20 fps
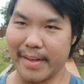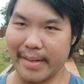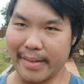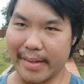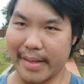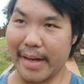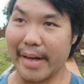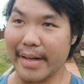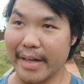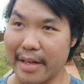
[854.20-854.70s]

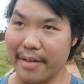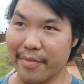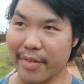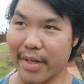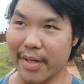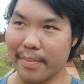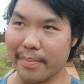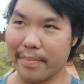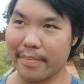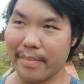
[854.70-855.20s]
They are
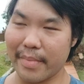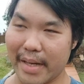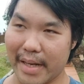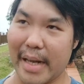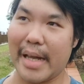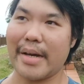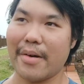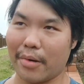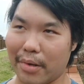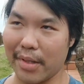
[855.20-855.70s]
given
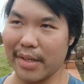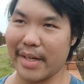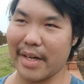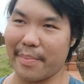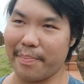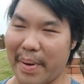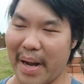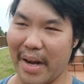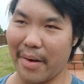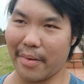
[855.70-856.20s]

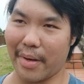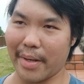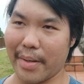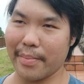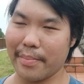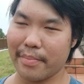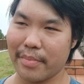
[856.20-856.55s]
inordinate power